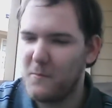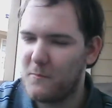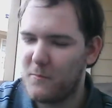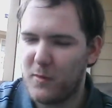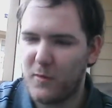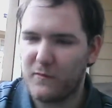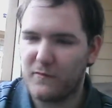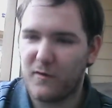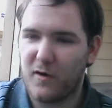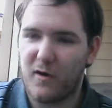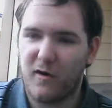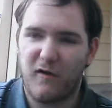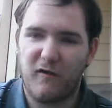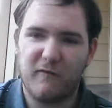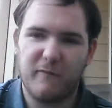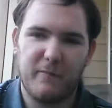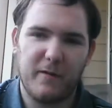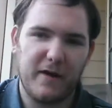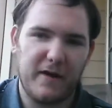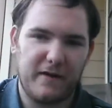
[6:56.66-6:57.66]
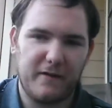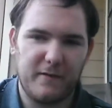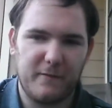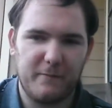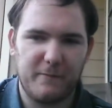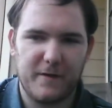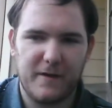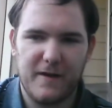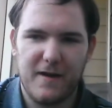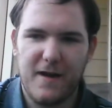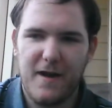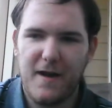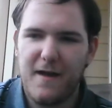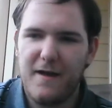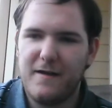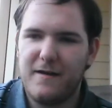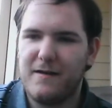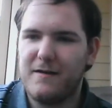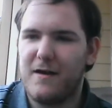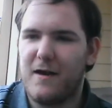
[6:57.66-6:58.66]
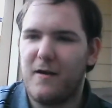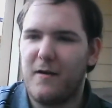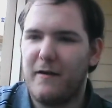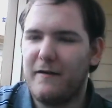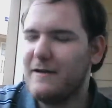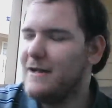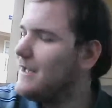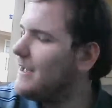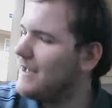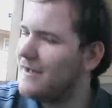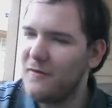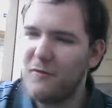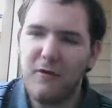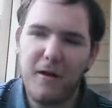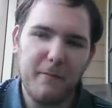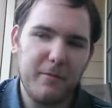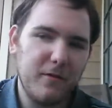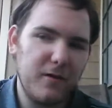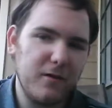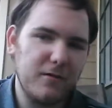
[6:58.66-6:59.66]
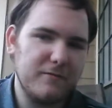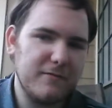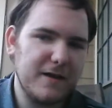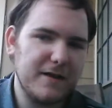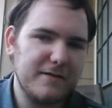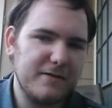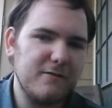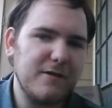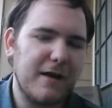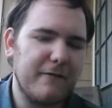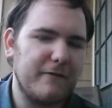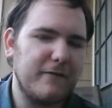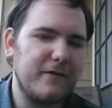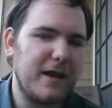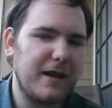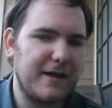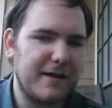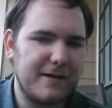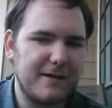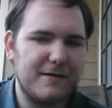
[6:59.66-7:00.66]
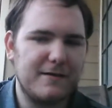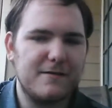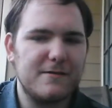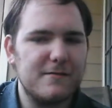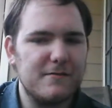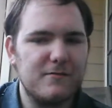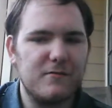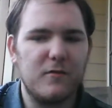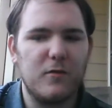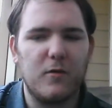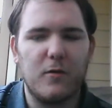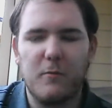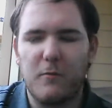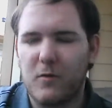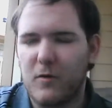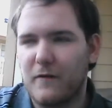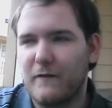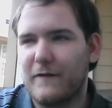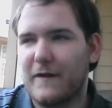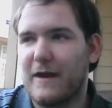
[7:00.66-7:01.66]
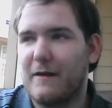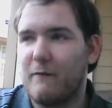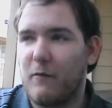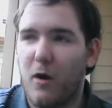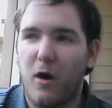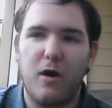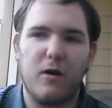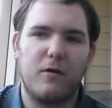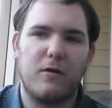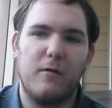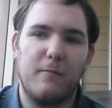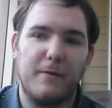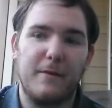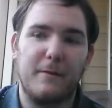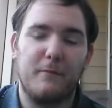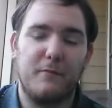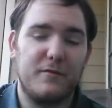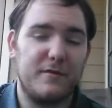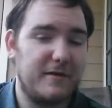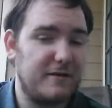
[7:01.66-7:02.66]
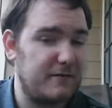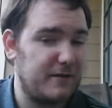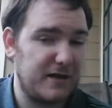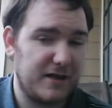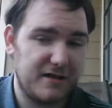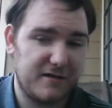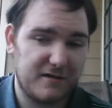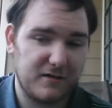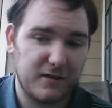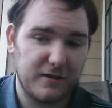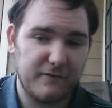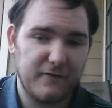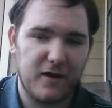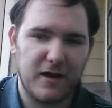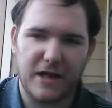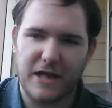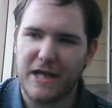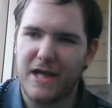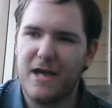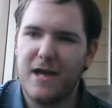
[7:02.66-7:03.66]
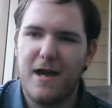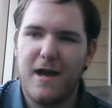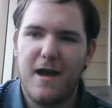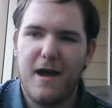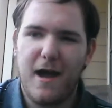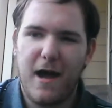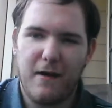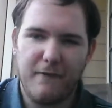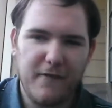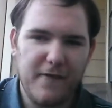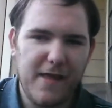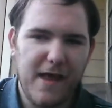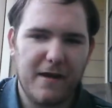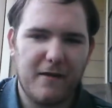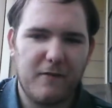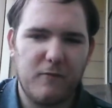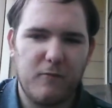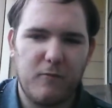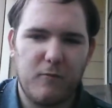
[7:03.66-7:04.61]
Poops are heartbreaking, but you know, he do have a cool, but I do have a nice, cute little moral being able to all go being pretty funny. I think that.